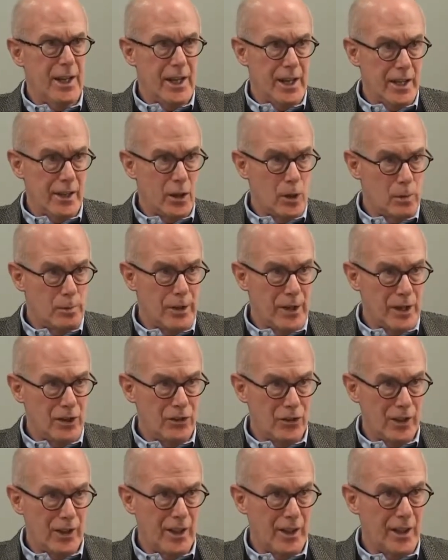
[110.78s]
in
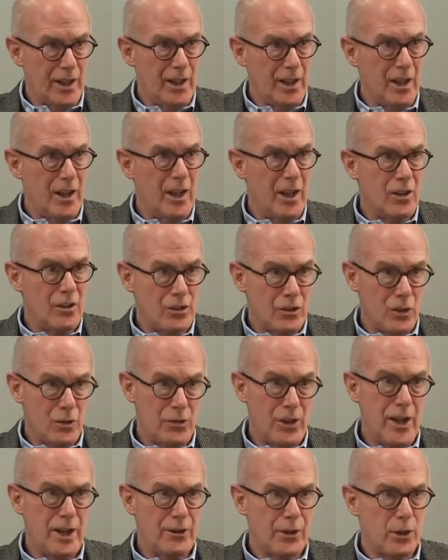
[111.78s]
obesity. So
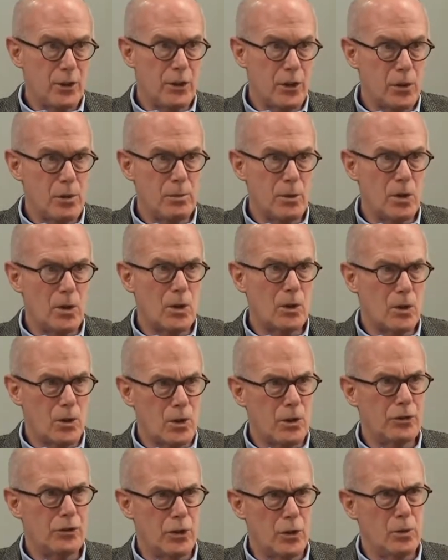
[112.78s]
xanthohumol
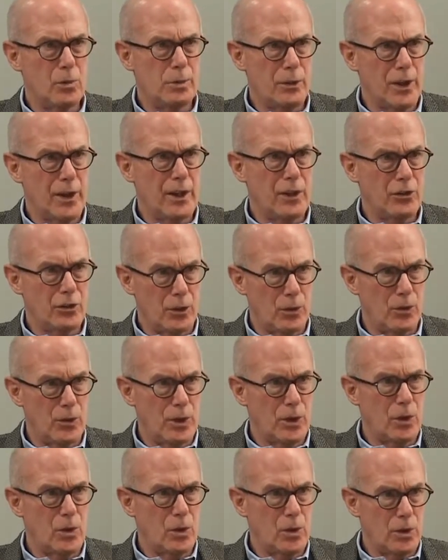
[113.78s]
also plays a
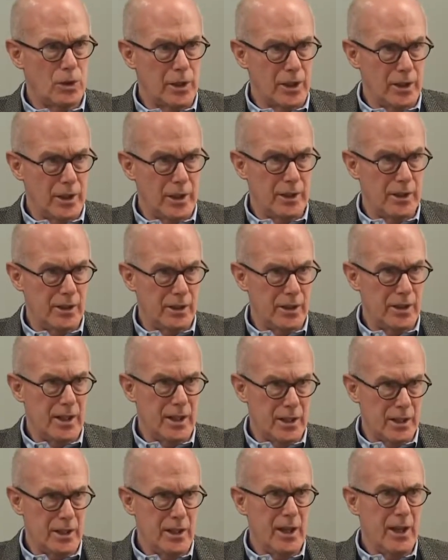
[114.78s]
role in
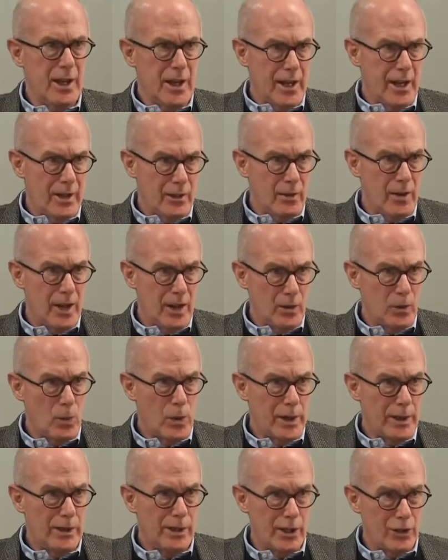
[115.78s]

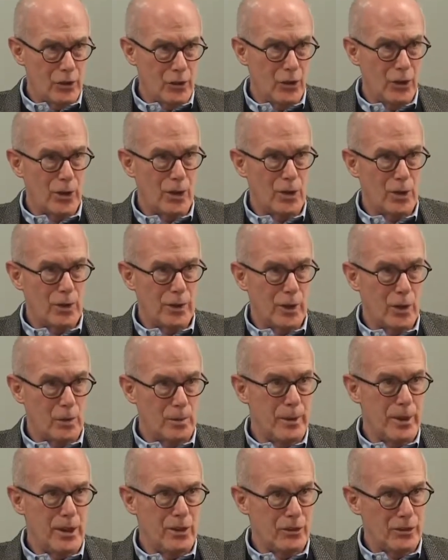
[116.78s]
weight control and
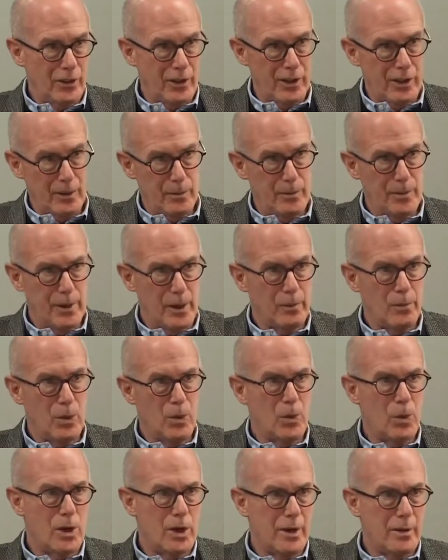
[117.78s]
obesity. Number
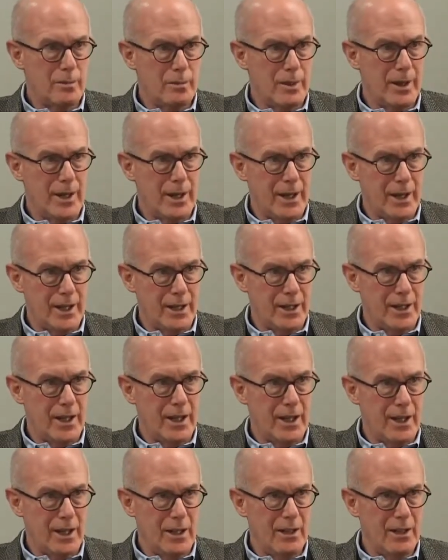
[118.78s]
one,
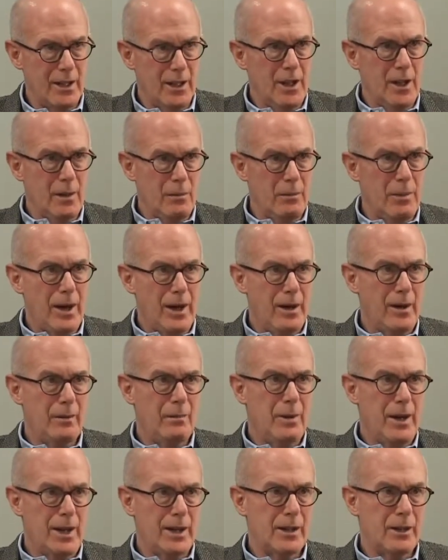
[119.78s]
by
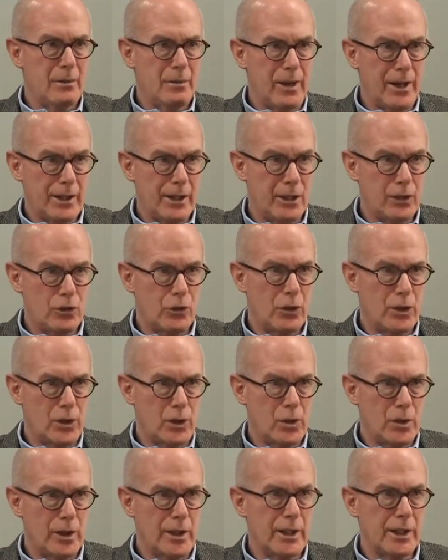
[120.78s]

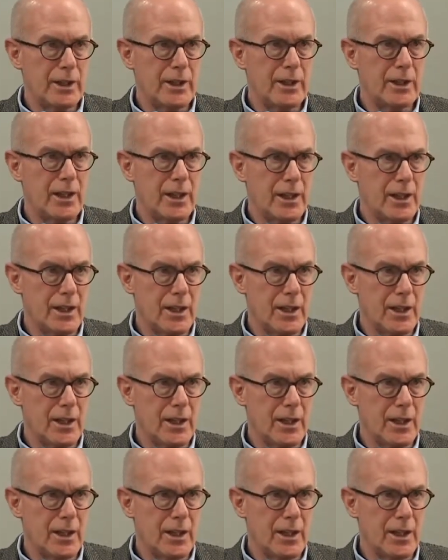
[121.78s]
controlling